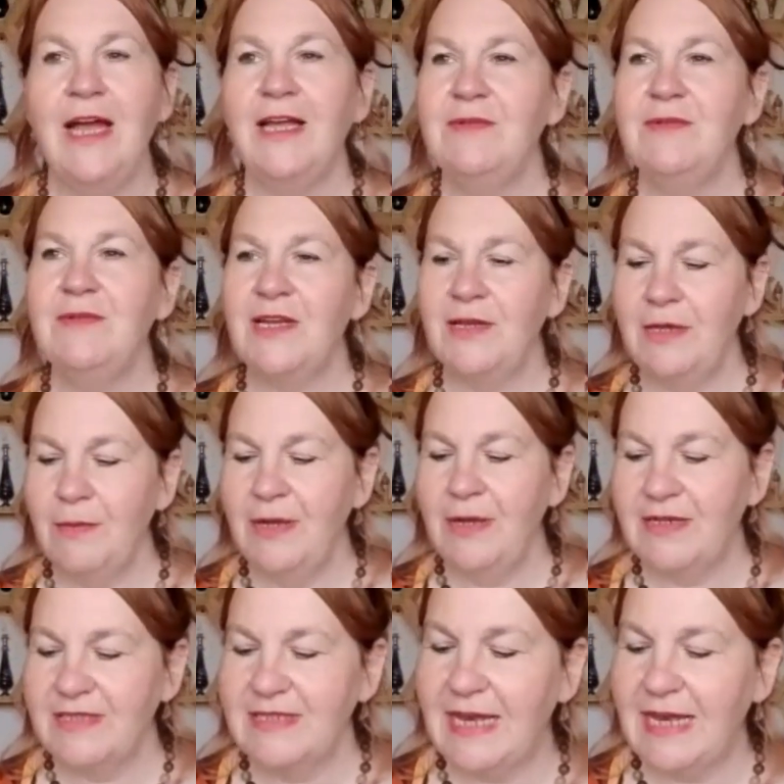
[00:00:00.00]
And it was only when
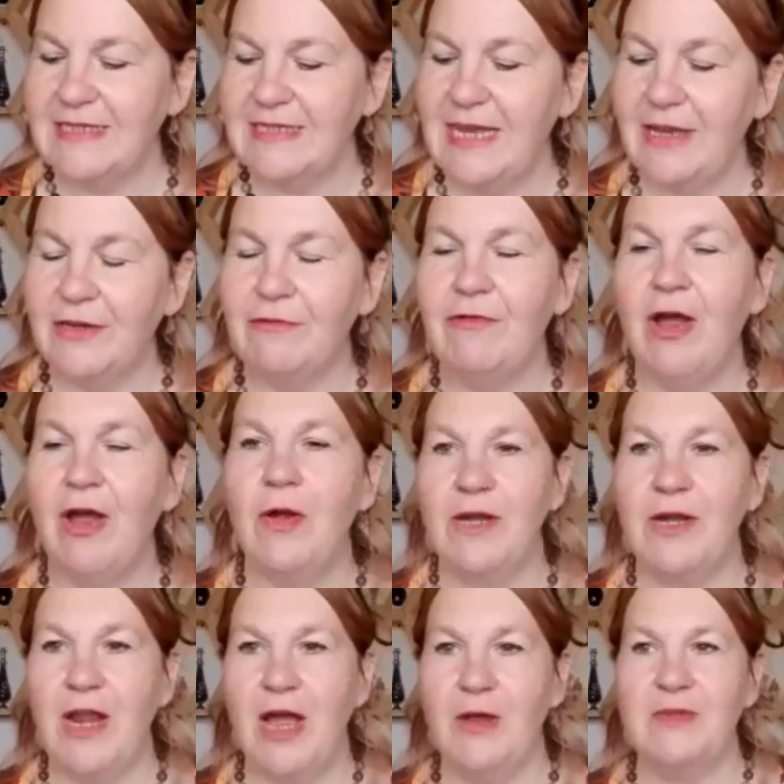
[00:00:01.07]
I sat down and wrote
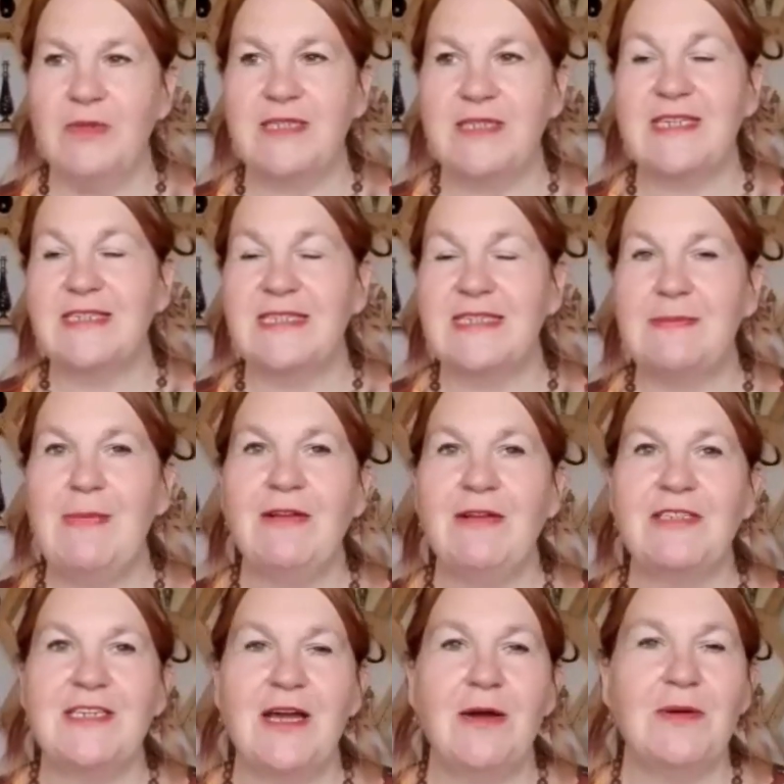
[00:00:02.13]
my notes and
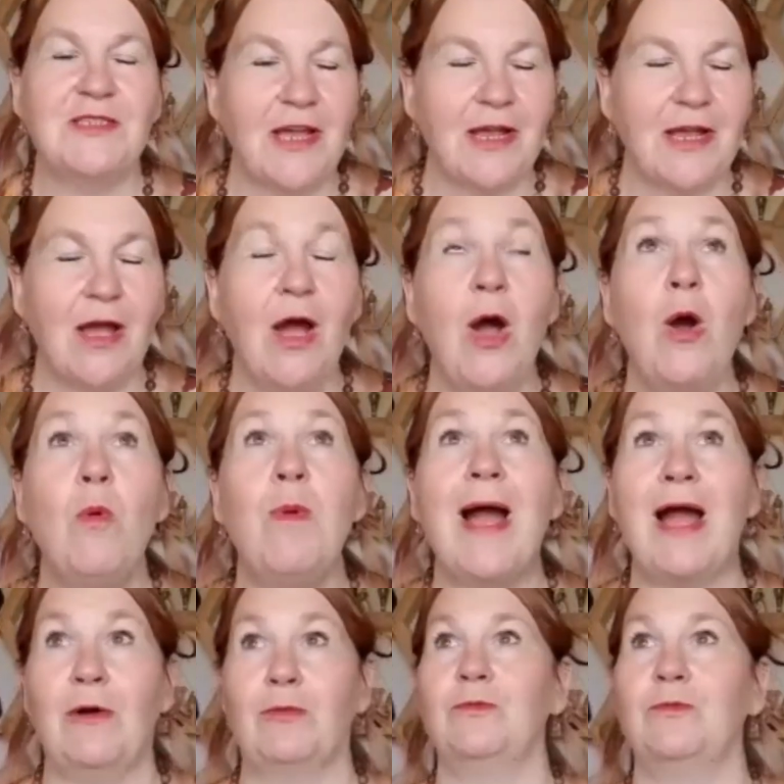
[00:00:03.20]
smelt it, I was like, oh,
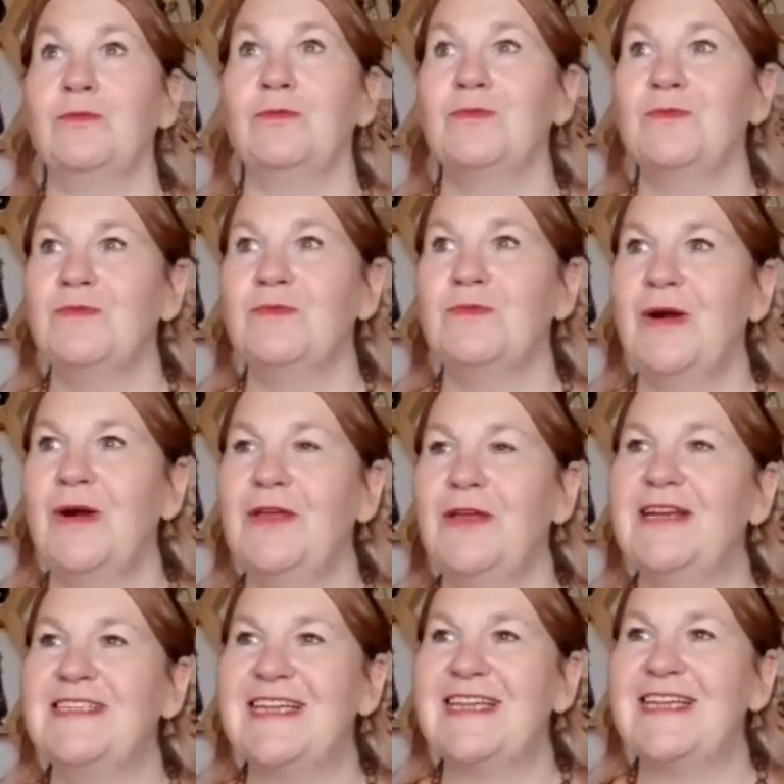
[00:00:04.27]
wow. I know
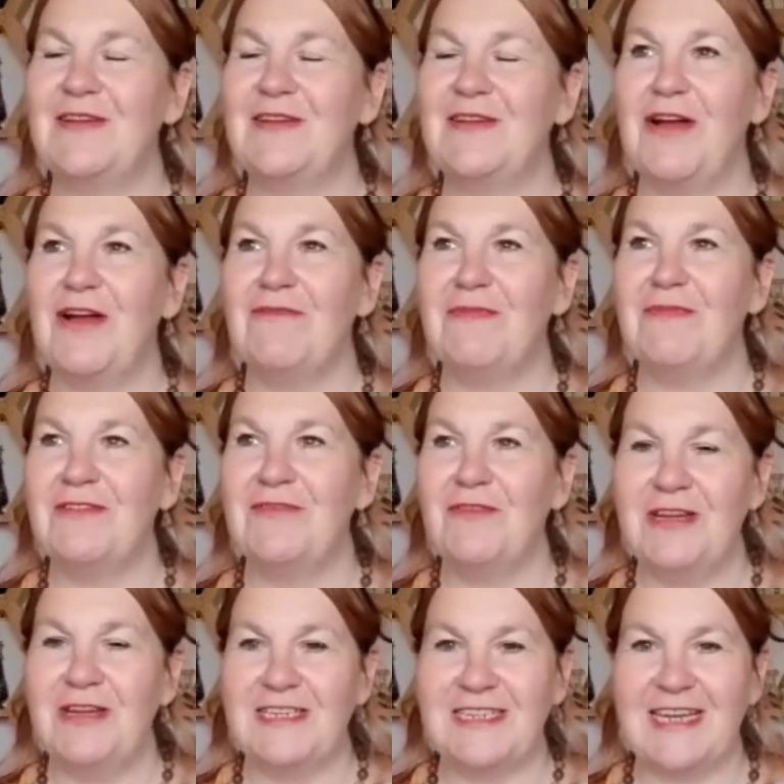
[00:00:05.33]
exactly why I've been
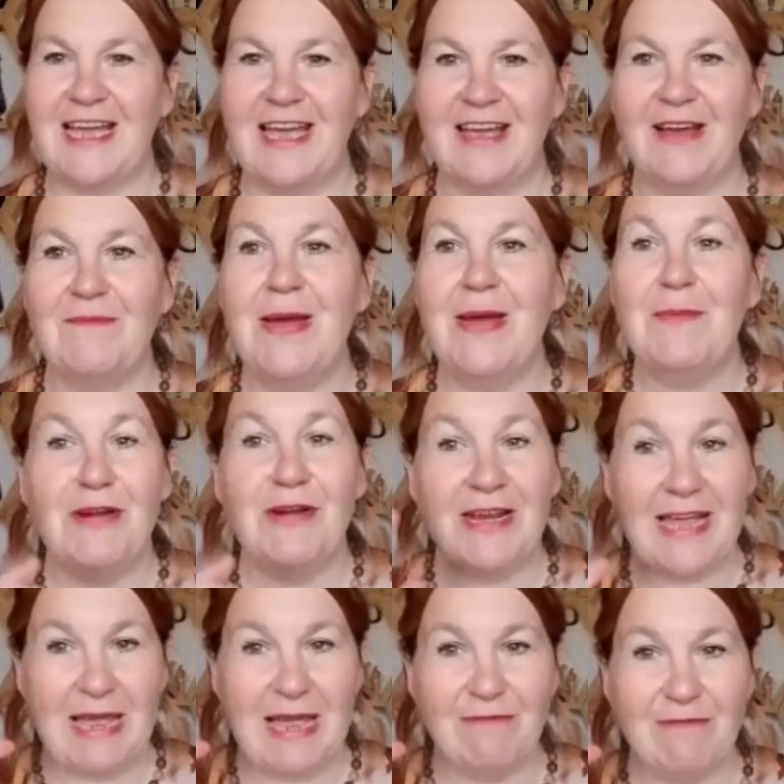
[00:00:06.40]
avoiding it. And memory
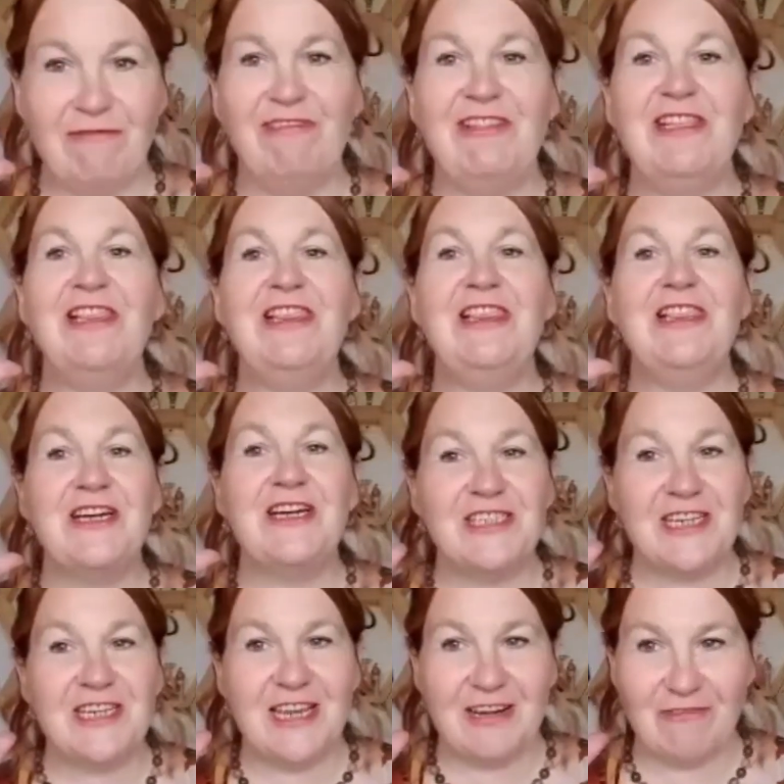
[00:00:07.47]
came
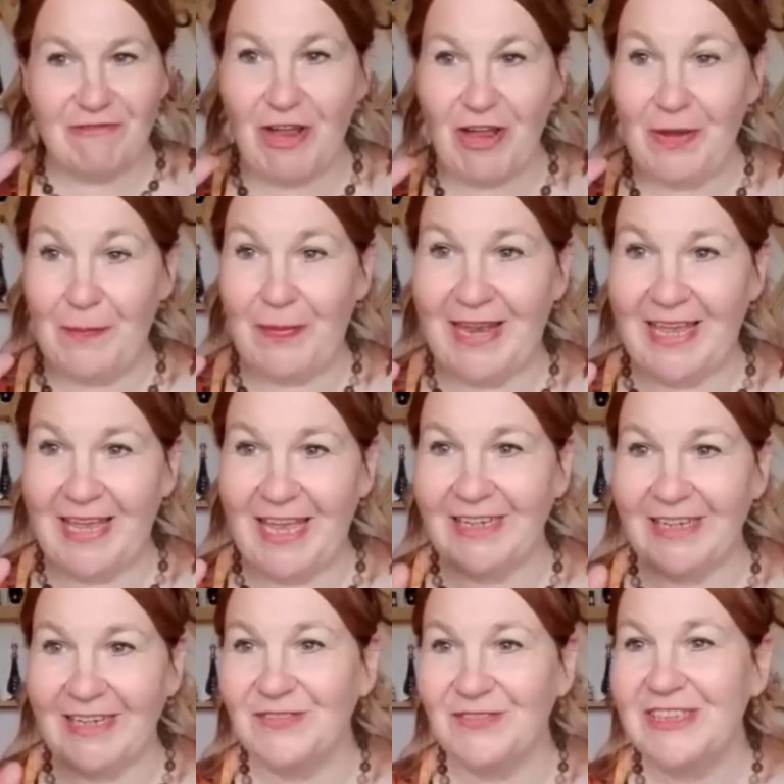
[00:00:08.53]
flooding right back
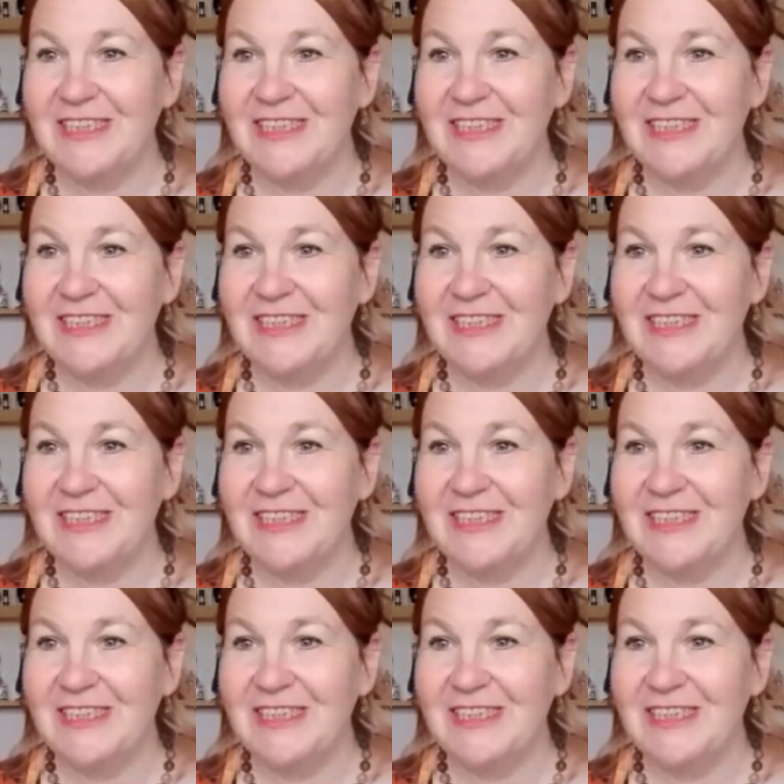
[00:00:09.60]
in.